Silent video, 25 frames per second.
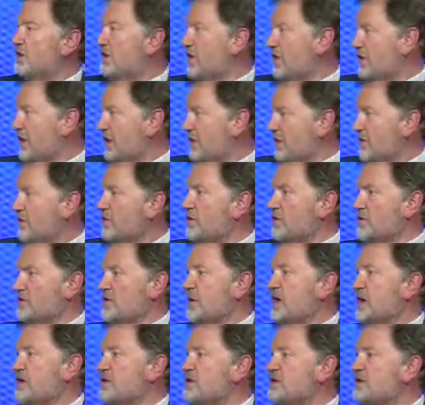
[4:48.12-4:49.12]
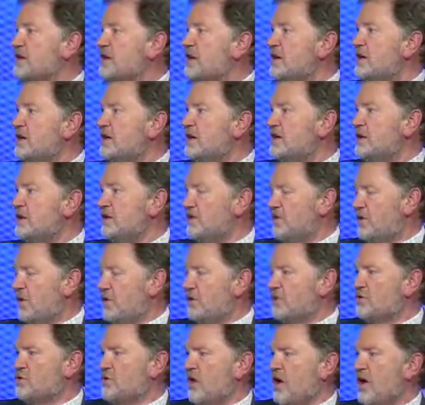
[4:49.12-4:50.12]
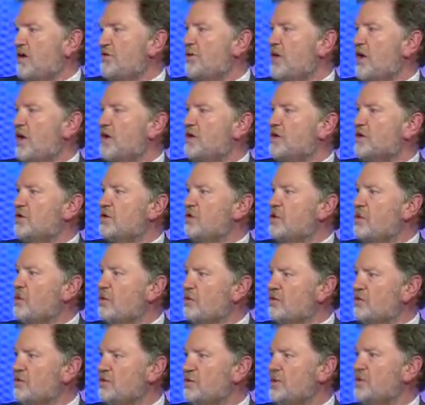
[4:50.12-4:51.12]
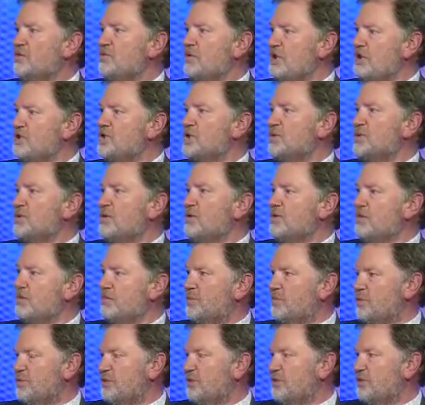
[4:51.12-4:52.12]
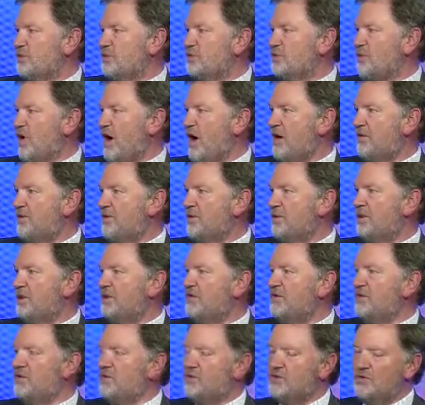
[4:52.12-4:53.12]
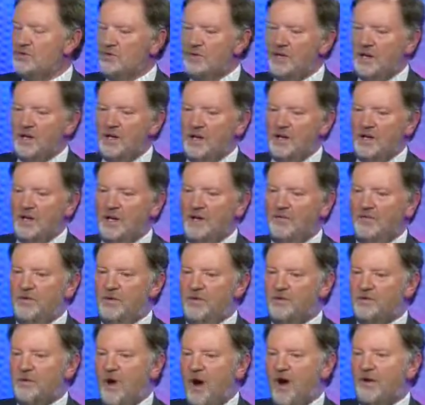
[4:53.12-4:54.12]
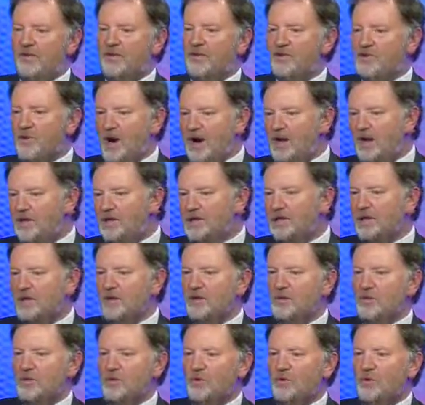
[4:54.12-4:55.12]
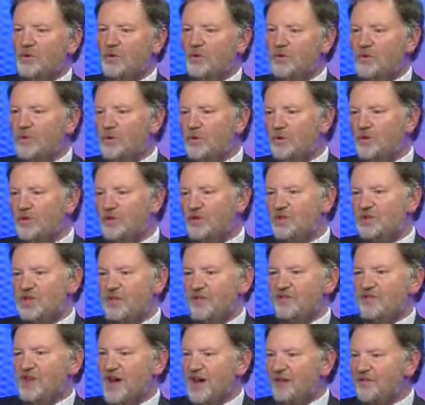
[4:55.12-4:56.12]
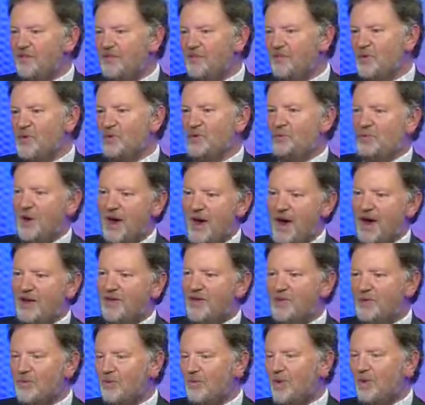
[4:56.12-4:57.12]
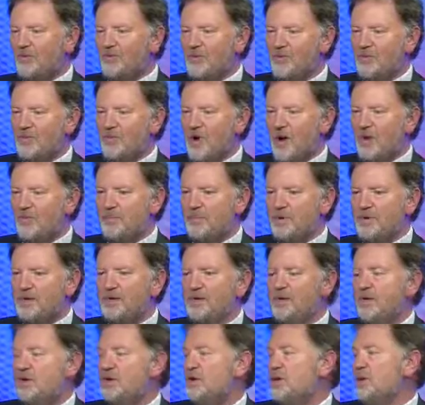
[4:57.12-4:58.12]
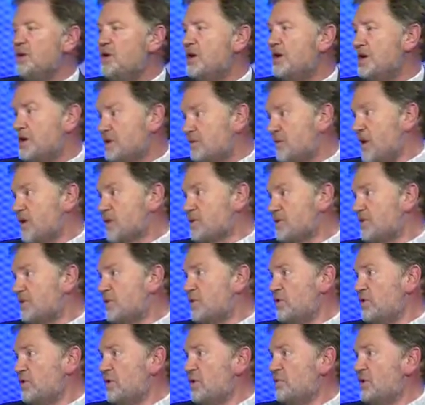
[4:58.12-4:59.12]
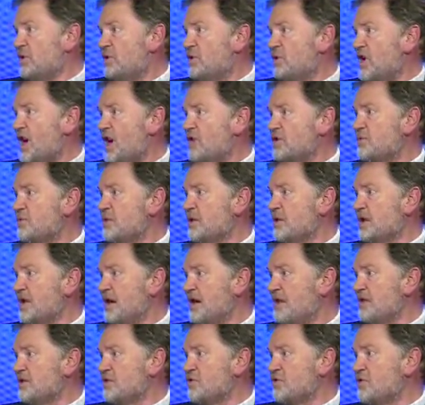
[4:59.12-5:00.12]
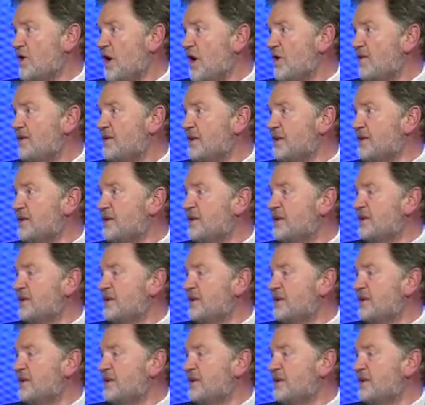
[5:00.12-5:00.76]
I think the law says you've got to drive like an ordinary, reasonable and prudent driver, and if you drive erratically or you deviate from your path or whatever it might be, it's possible you could be charged with careless driving.